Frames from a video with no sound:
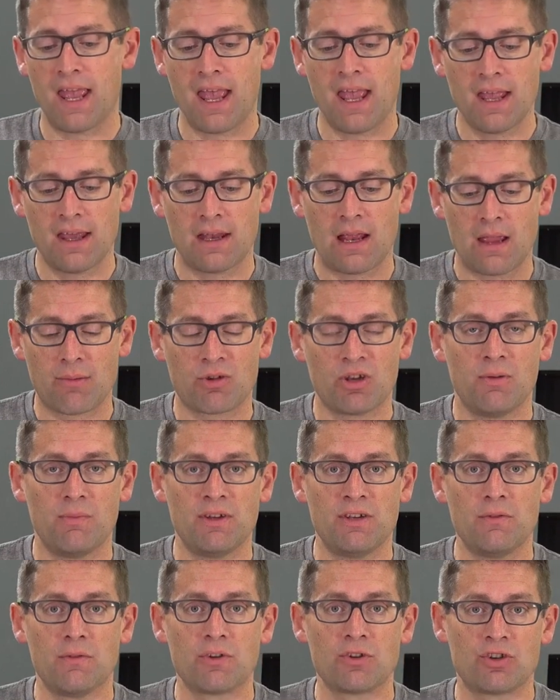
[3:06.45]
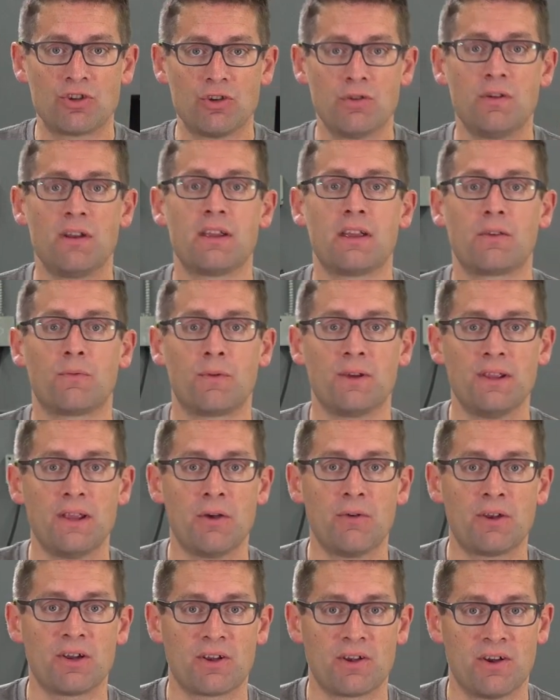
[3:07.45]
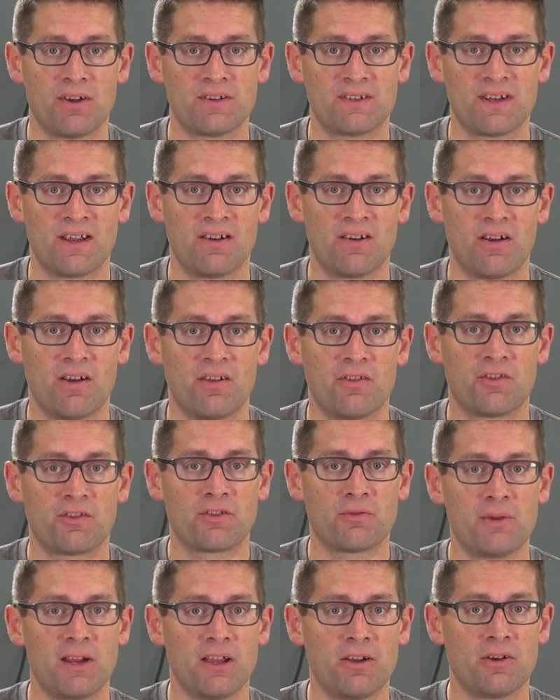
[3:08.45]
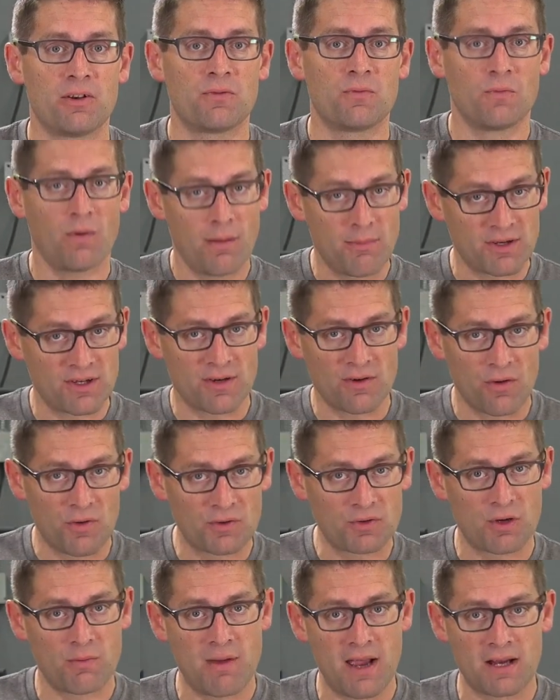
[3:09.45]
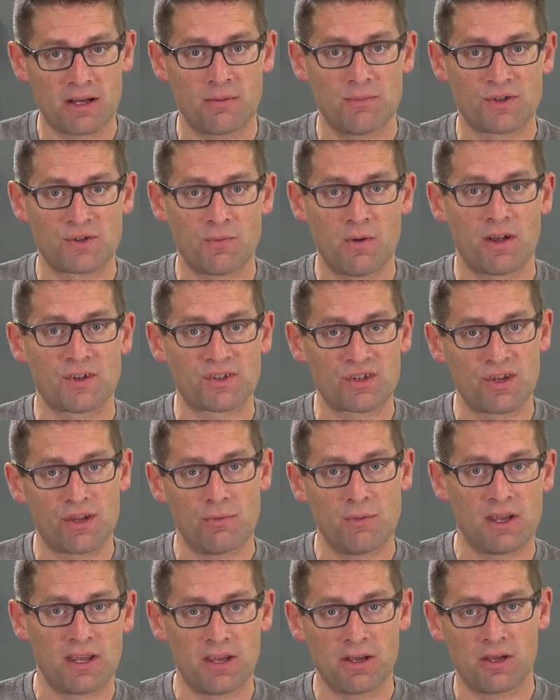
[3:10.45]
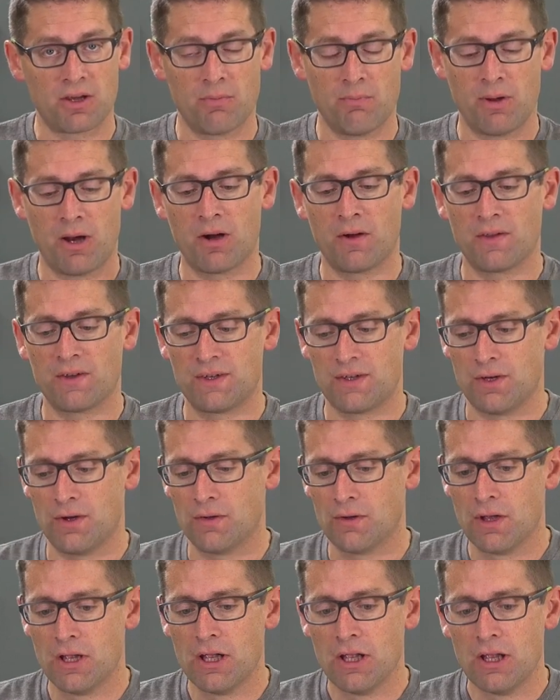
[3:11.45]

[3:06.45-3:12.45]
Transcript: and I'm going to be doing shooting and reloading content on three hundred Remington Ultra Magnum as well, so that we can compare the two.